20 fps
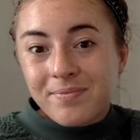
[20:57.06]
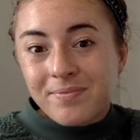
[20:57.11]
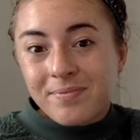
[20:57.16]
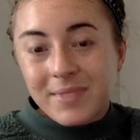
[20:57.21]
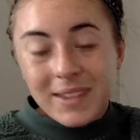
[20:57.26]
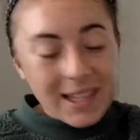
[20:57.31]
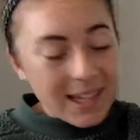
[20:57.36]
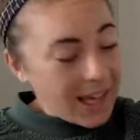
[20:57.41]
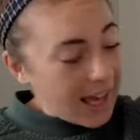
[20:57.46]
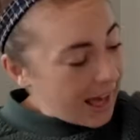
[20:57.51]

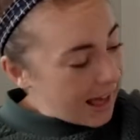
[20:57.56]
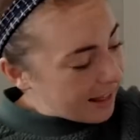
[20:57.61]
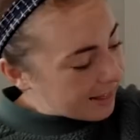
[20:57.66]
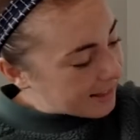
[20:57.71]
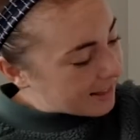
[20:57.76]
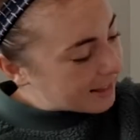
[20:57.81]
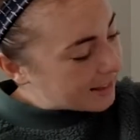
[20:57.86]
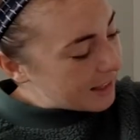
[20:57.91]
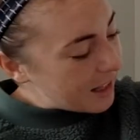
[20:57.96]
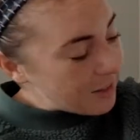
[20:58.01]
Yeah,
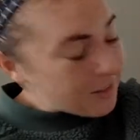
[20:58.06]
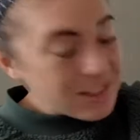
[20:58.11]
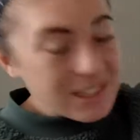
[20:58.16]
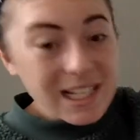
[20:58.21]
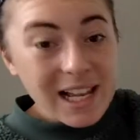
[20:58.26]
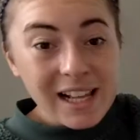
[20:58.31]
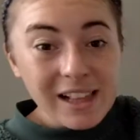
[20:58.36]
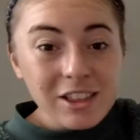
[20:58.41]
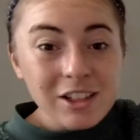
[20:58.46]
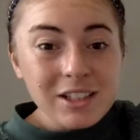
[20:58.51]
the left
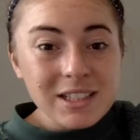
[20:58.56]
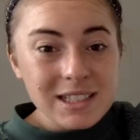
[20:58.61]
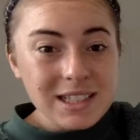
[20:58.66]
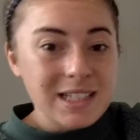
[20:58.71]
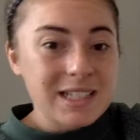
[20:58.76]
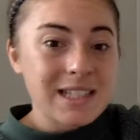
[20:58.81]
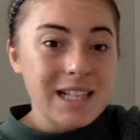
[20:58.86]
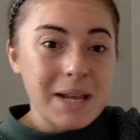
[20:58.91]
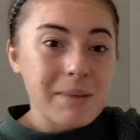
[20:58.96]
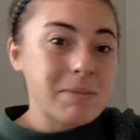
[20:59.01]
side looks the
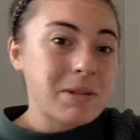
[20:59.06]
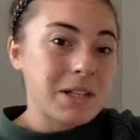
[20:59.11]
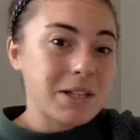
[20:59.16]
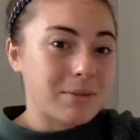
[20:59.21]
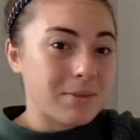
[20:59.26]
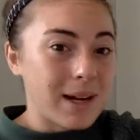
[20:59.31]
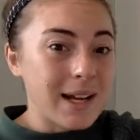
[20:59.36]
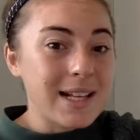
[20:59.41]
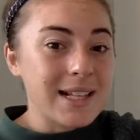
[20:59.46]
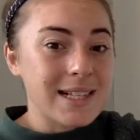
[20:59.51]
same to the
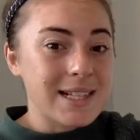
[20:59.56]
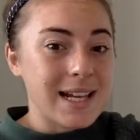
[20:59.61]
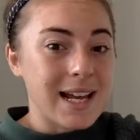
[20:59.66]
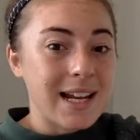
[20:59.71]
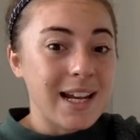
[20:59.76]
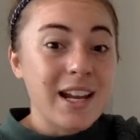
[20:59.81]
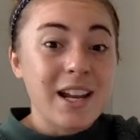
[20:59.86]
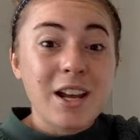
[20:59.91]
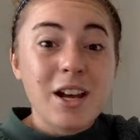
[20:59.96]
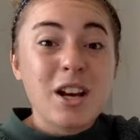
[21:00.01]
right side.